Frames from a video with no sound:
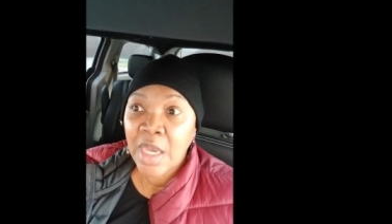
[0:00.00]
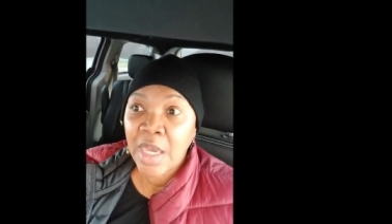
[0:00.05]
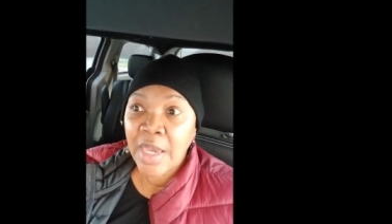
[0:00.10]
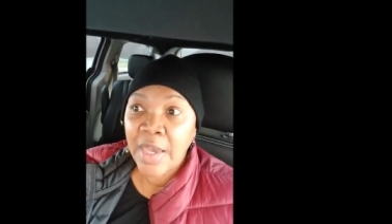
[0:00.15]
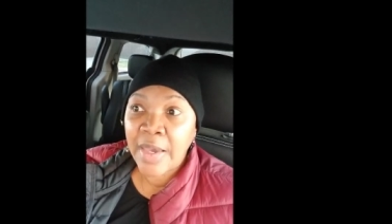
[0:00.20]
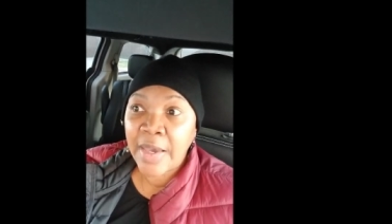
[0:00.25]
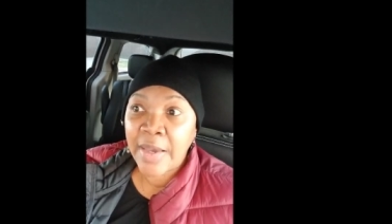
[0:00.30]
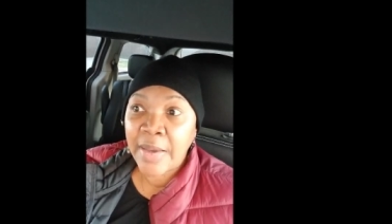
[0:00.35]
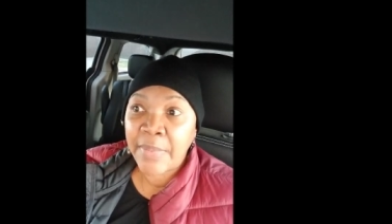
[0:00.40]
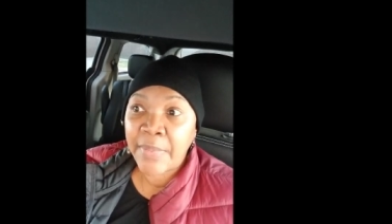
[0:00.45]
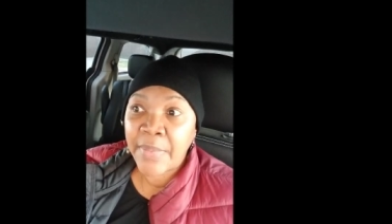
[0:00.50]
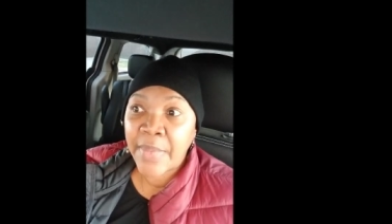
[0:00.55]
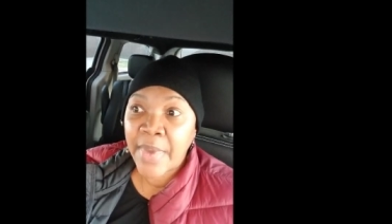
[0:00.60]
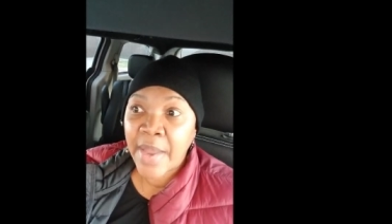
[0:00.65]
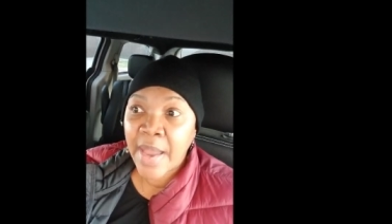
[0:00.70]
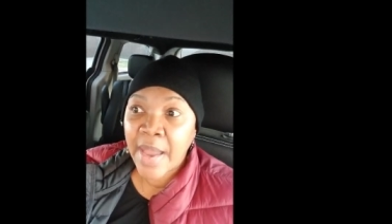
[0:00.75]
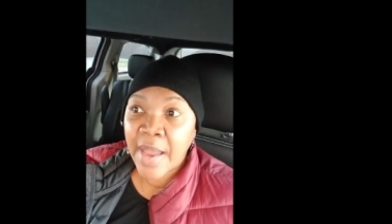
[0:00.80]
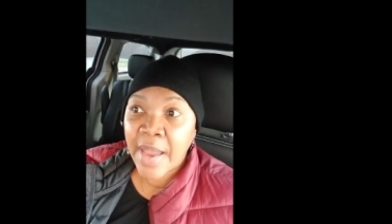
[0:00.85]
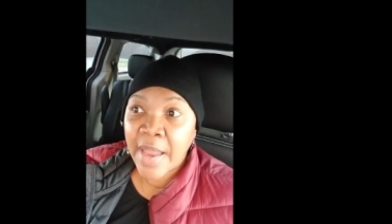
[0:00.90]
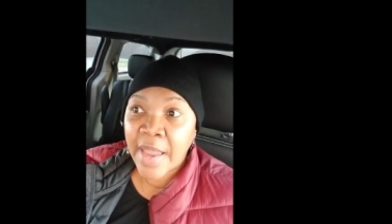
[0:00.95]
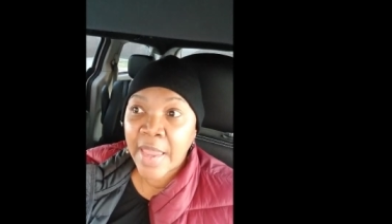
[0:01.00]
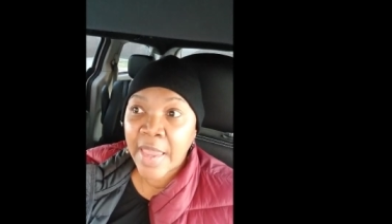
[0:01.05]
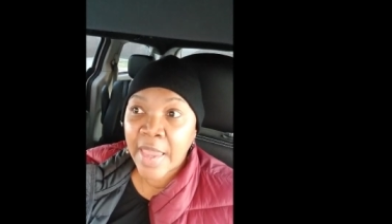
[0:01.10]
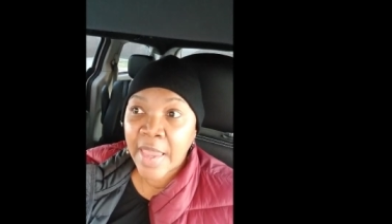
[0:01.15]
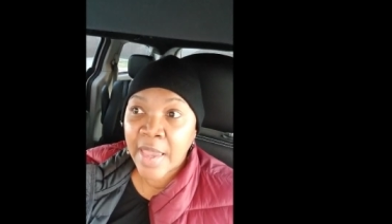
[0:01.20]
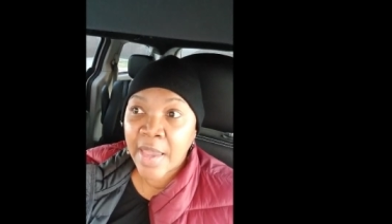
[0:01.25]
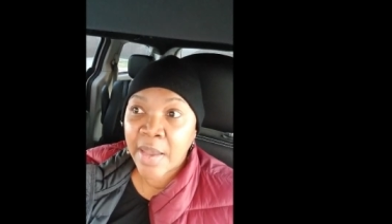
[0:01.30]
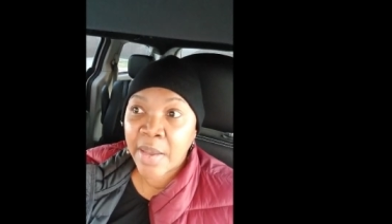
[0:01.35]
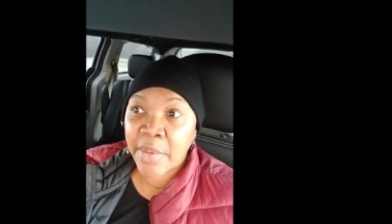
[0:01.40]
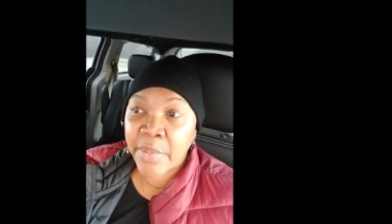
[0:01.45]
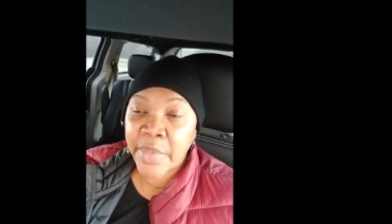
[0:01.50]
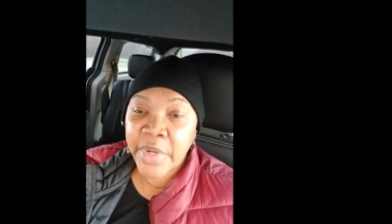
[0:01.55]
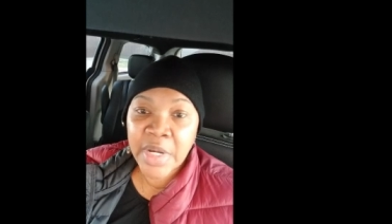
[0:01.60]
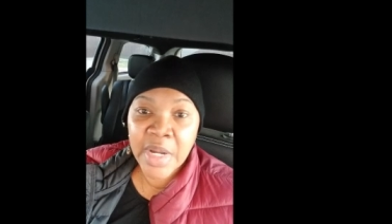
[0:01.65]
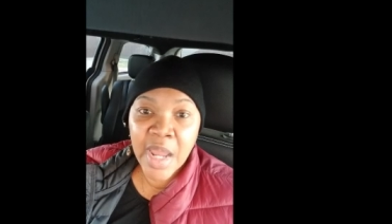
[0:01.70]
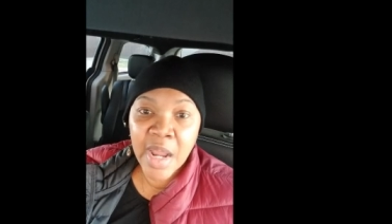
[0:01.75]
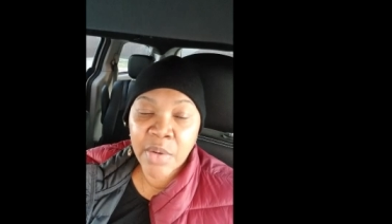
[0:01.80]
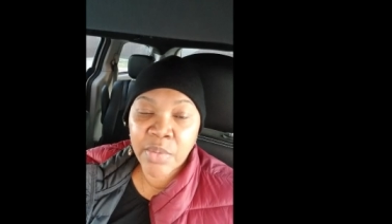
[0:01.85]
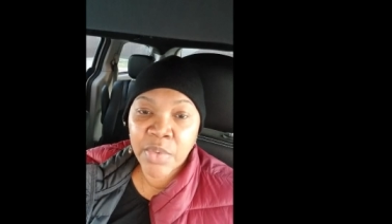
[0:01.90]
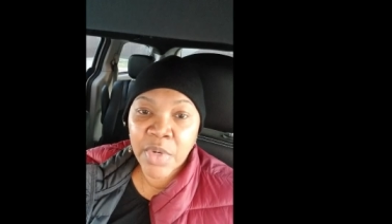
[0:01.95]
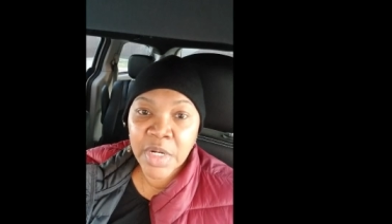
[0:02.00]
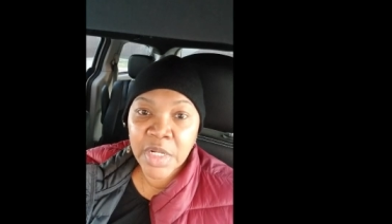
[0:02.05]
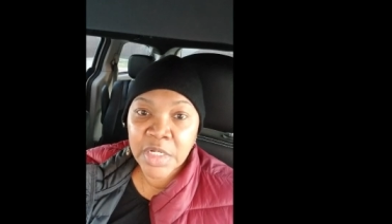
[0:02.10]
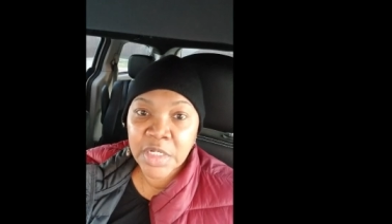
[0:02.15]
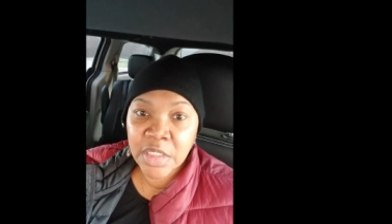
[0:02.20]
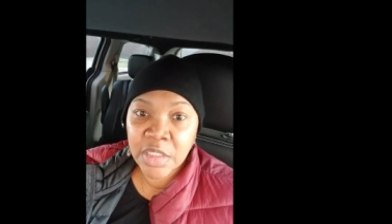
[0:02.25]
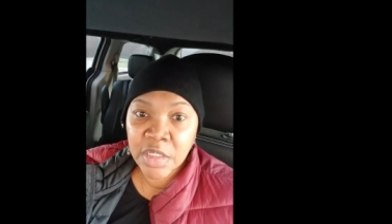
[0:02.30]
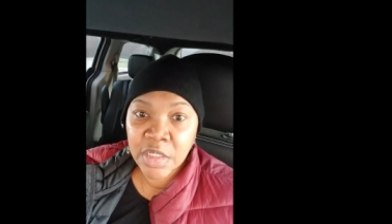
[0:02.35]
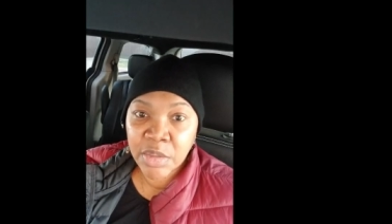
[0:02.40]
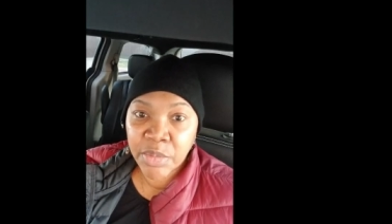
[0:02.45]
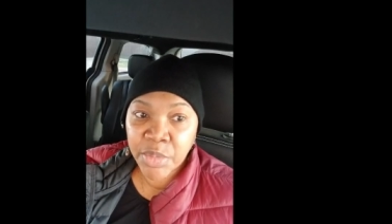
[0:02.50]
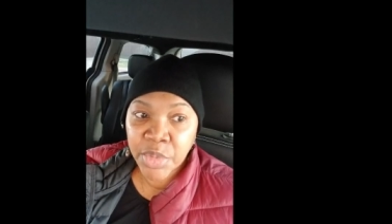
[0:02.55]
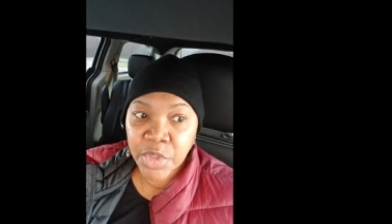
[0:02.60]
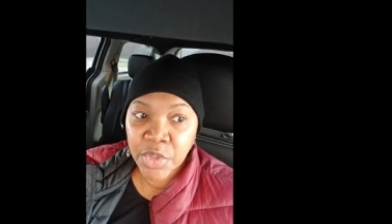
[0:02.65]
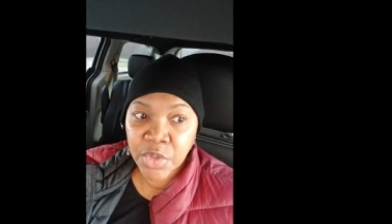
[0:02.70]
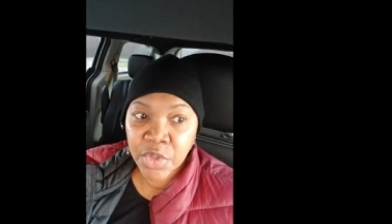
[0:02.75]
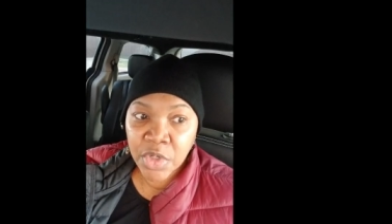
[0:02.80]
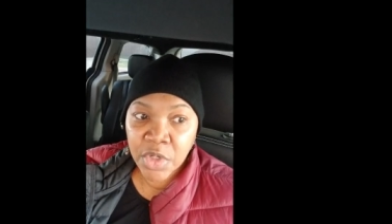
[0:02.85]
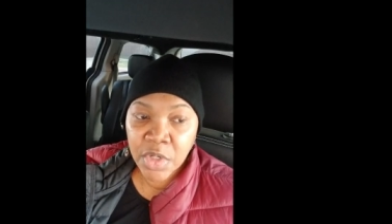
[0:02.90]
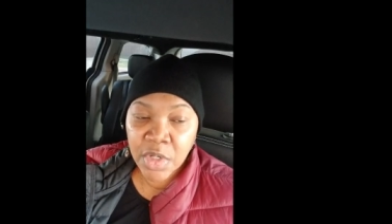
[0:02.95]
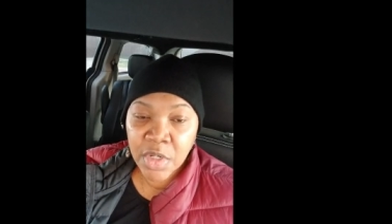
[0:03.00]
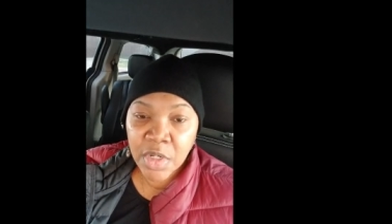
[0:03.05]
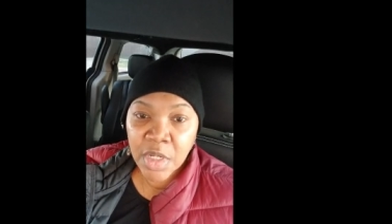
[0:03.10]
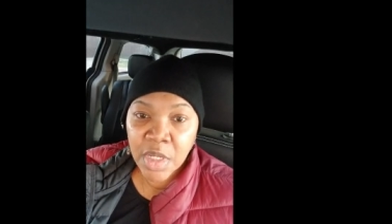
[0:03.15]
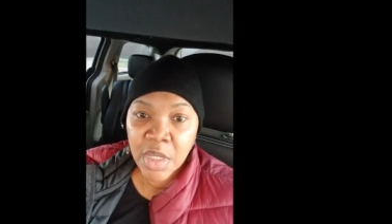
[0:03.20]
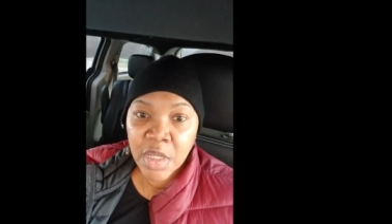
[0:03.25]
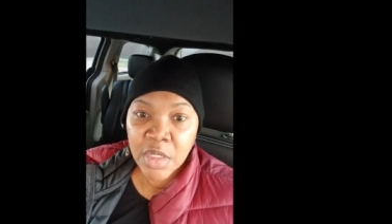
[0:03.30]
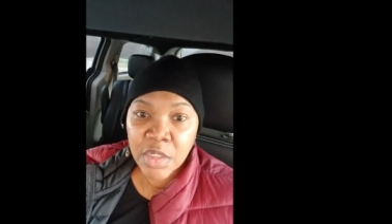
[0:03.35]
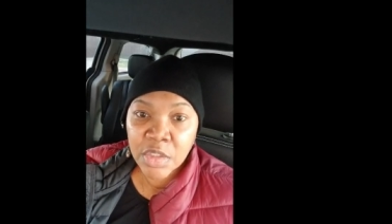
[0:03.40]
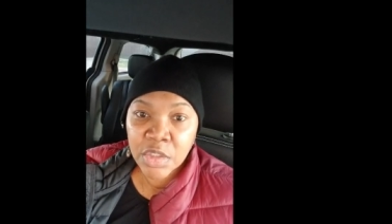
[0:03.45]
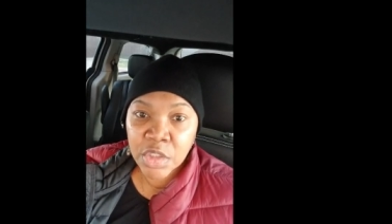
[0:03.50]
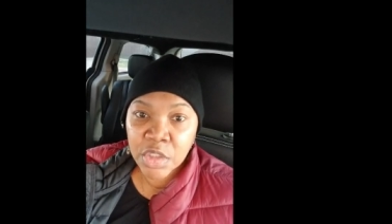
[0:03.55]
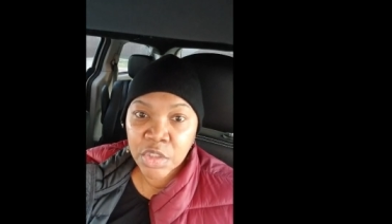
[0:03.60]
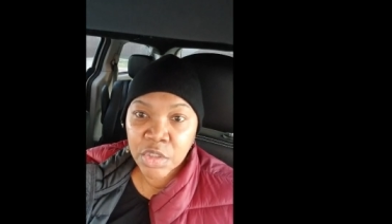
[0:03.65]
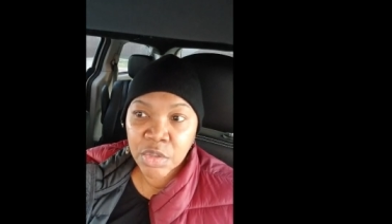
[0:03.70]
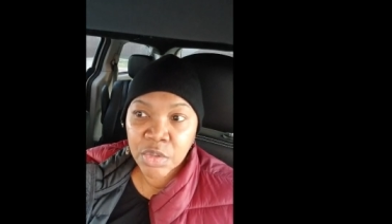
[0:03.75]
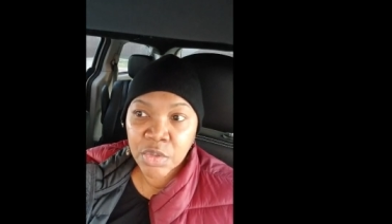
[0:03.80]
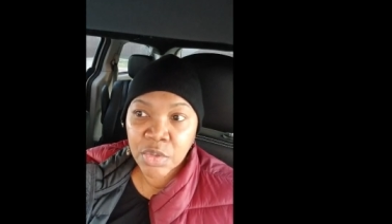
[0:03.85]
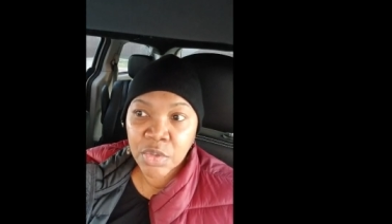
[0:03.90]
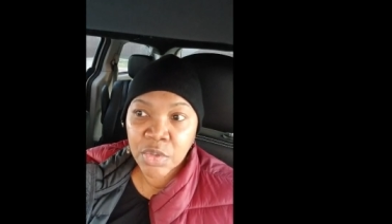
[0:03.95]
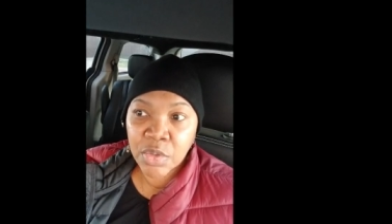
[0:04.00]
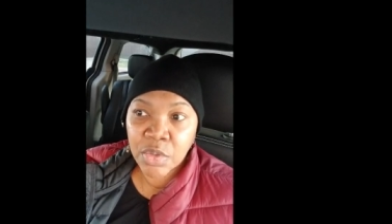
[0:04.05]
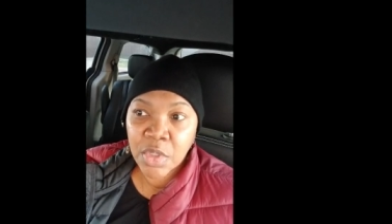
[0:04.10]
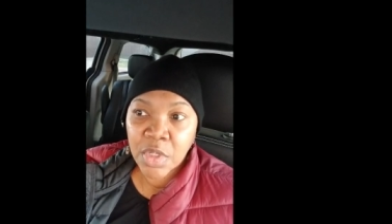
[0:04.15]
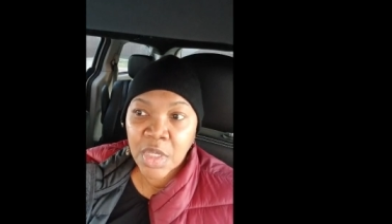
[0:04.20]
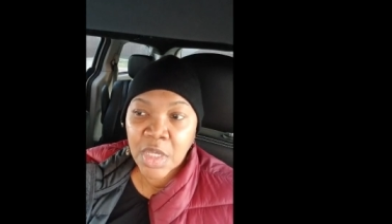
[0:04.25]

Um, I am not running to the computer to